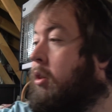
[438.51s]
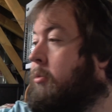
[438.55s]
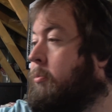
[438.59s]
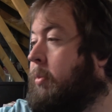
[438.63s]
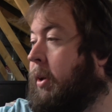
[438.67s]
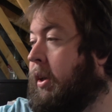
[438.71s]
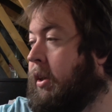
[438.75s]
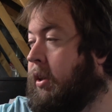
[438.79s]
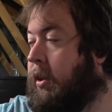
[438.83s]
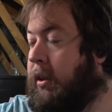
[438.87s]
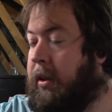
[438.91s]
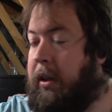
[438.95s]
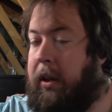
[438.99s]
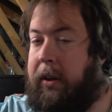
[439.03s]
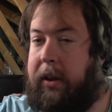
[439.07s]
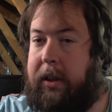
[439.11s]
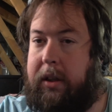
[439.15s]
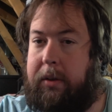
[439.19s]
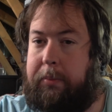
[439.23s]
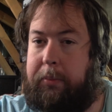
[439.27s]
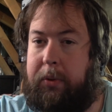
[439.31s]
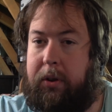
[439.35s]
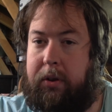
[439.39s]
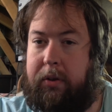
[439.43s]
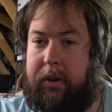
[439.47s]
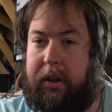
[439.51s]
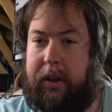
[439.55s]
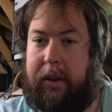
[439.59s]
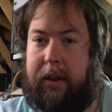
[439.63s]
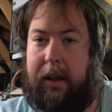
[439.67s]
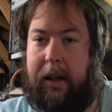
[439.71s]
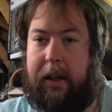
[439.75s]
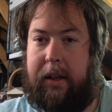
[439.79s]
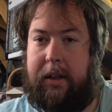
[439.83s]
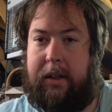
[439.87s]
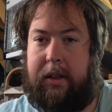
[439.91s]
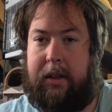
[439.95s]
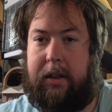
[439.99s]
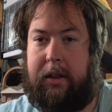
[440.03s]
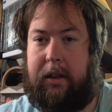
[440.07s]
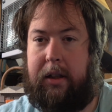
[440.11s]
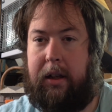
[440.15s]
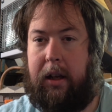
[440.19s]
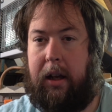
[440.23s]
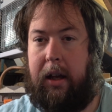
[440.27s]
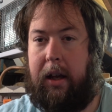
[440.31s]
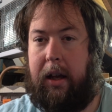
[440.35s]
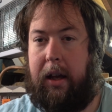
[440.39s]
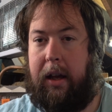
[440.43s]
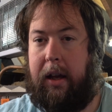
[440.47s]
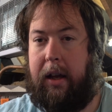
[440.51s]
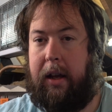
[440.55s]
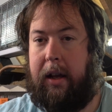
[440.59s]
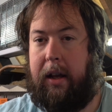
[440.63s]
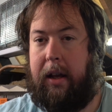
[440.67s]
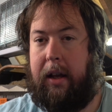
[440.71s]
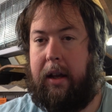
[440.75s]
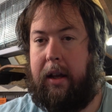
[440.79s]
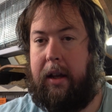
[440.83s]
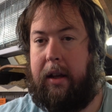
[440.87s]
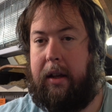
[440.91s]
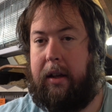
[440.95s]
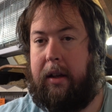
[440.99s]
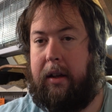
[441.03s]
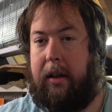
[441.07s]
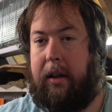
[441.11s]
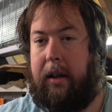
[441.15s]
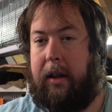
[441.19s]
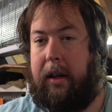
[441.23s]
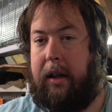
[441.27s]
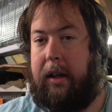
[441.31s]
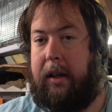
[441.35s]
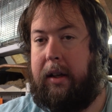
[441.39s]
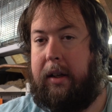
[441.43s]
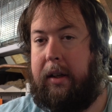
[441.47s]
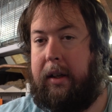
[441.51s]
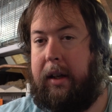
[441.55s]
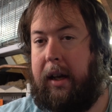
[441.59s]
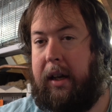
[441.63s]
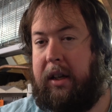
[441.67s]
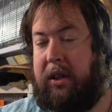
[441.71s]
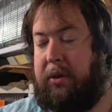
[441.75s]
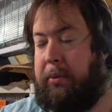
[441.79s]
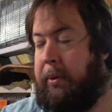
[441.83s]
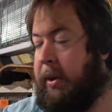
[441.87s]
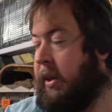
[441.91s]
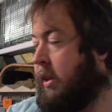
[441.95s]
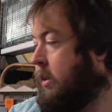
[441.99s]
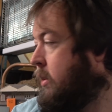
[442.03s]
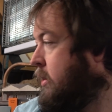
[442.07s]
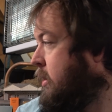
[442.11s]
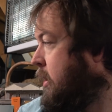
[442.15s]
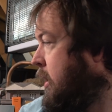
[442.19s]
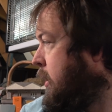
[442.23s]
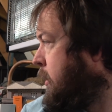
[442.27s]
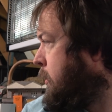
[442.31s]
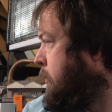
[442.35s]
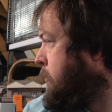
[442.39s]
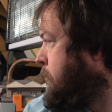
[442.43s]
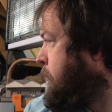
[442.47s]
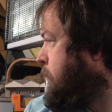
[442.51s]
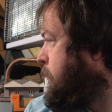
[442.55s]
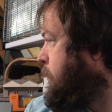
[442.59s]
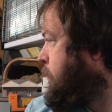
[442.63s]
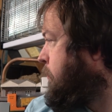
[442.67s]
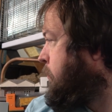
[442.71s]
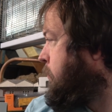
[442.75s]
But I'll go into more in that next week. So